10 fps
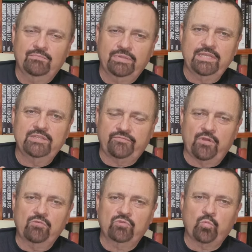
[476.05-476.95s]
Please,
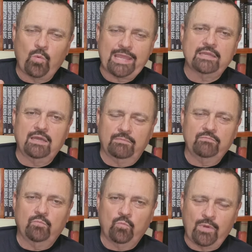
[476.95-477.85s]
folks, wake up.
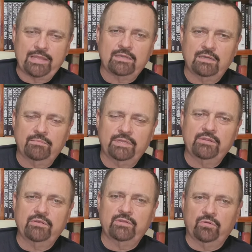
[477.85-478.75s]
Wake up.
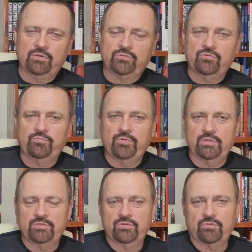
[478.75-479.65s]
Gary York, True
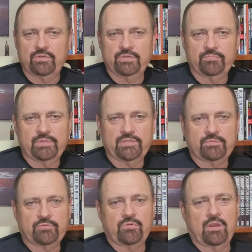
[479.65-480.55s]
Prison Stories. Please
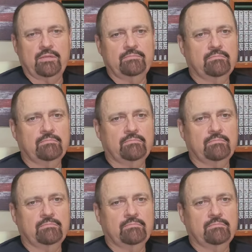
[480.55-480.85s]
subscribe.